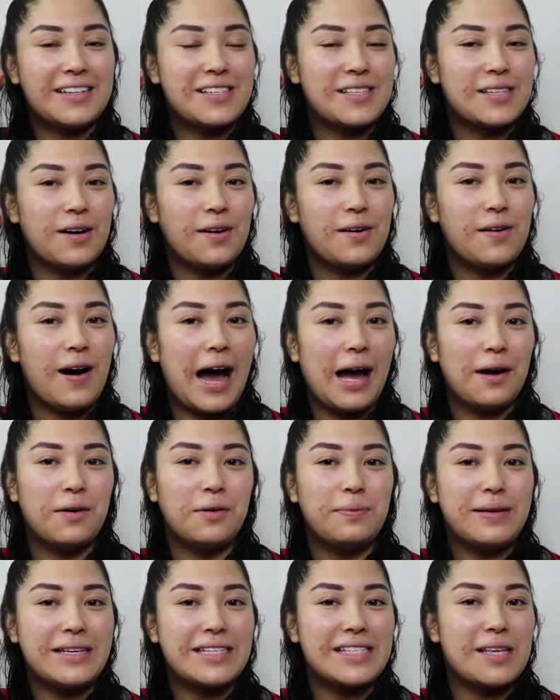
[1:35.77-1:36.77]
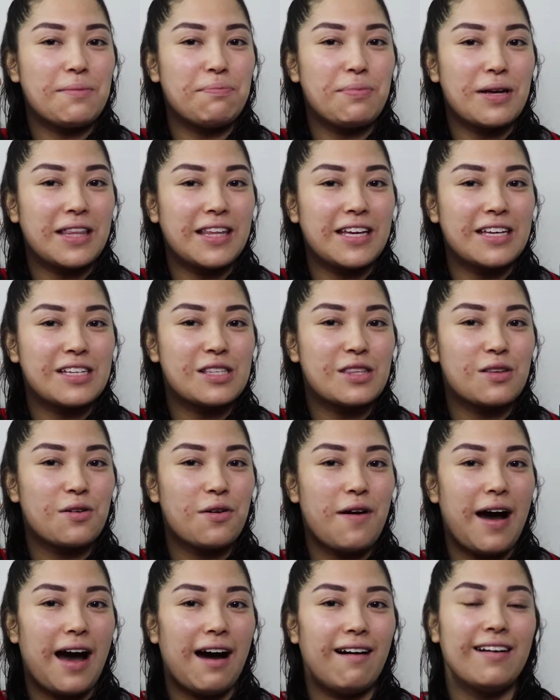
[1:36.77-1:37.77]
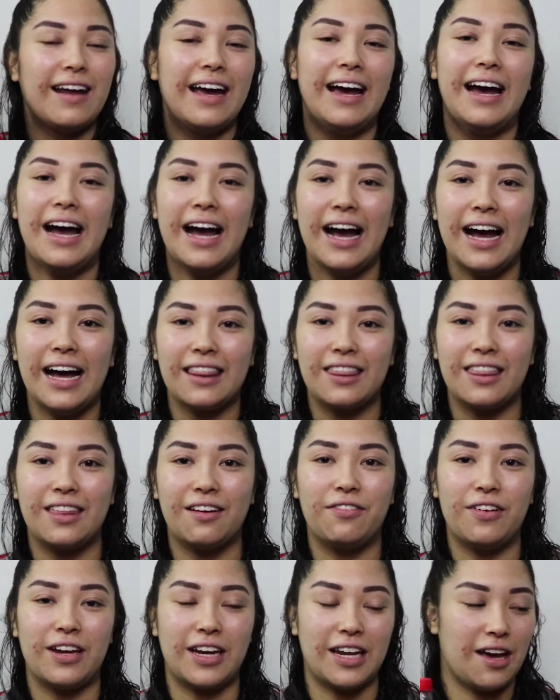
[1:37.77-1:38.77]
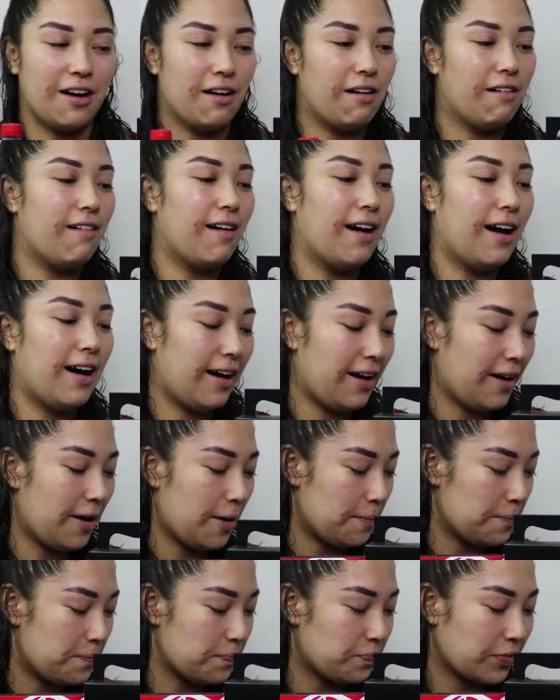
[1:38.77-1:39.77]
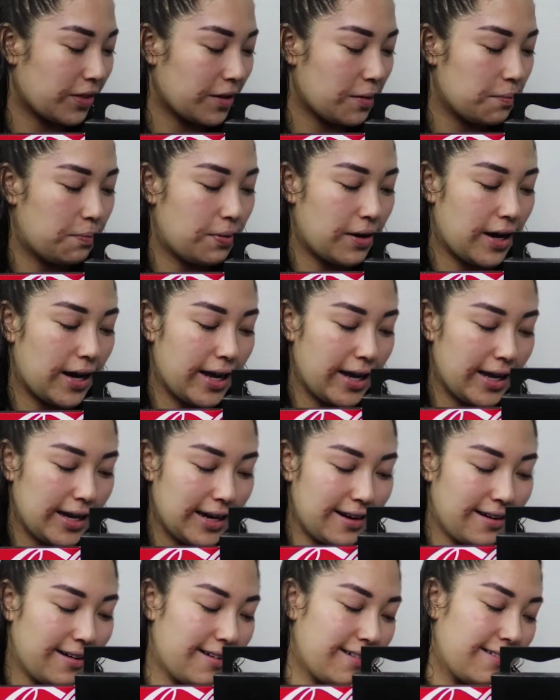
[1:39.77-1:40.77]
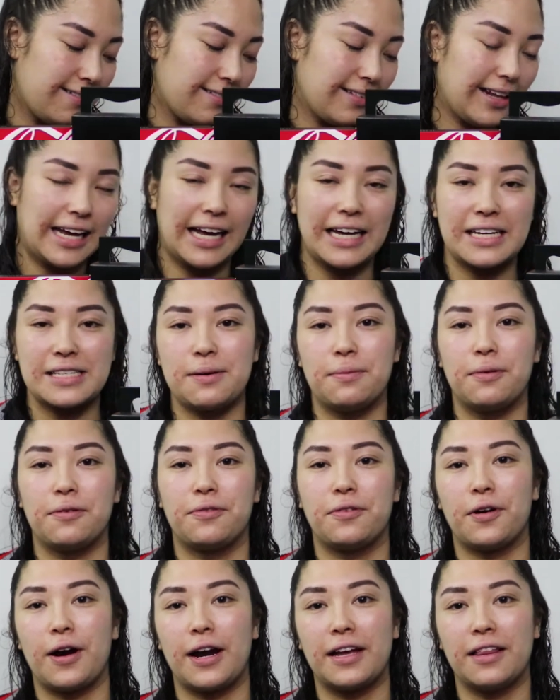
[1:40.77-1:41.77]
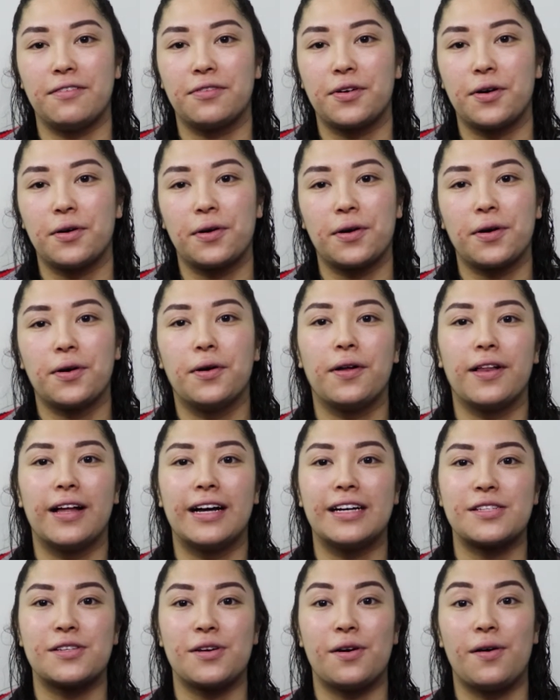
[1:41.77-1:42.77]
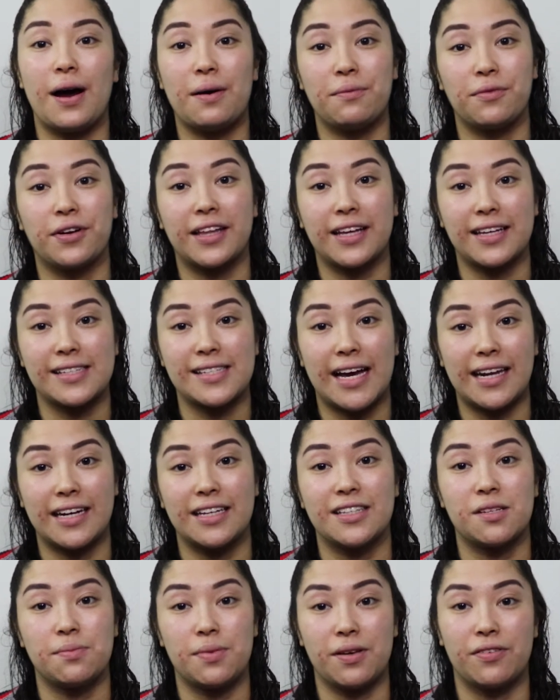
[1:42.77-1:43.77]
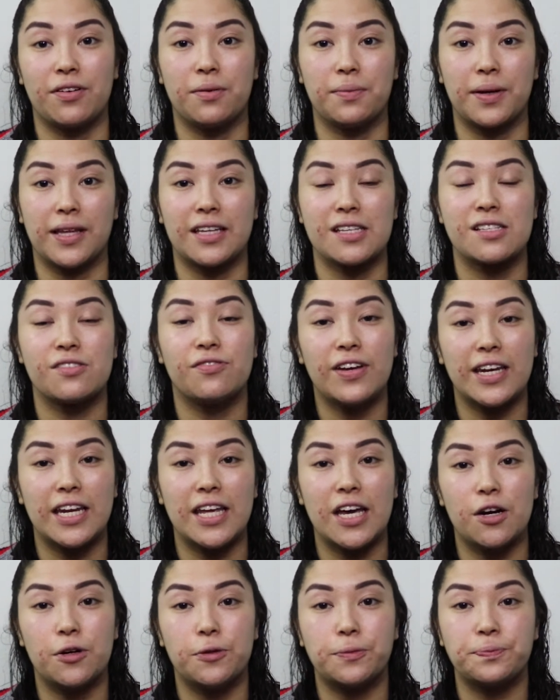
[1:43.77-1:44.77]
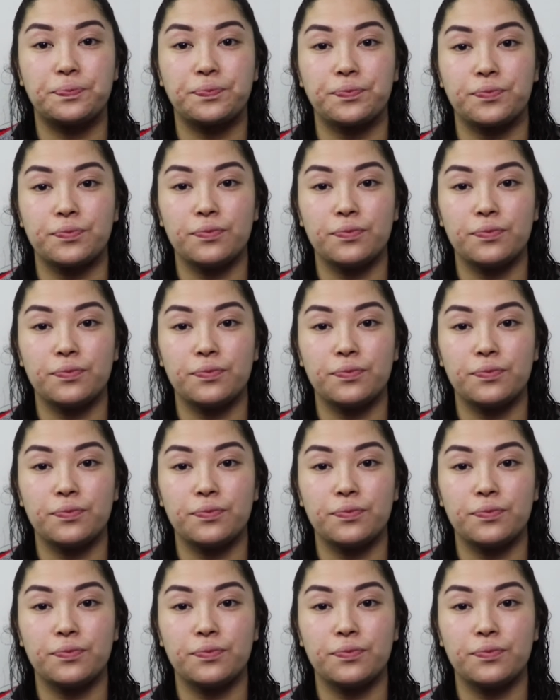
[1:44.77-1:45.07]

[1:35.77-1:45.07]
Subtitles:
So I will be sipping this throughout the video. But like I said before, I love Coca-Cola, so I'm really excited to be filming this video.